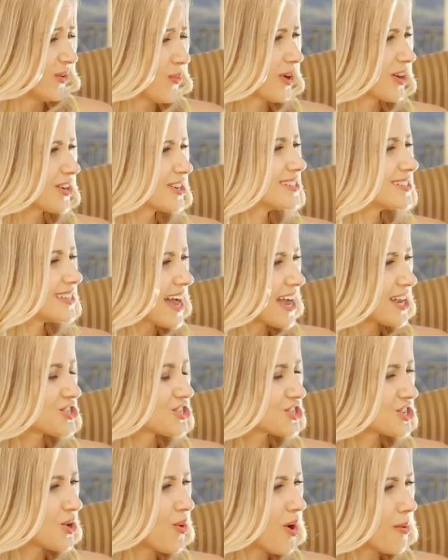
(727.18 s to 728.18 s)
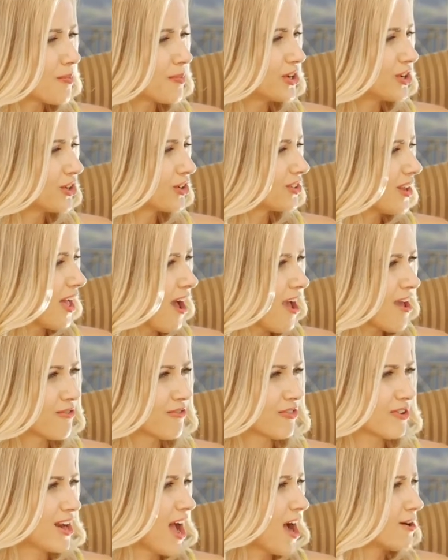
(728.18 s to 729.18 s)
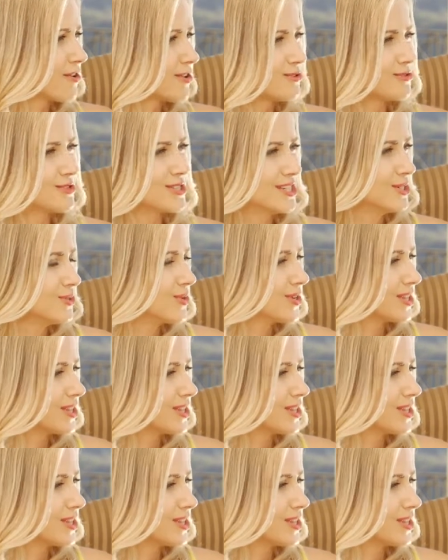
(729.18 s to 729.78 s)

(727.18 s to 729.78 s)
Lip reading: Where does that show up in your life, and how do you deal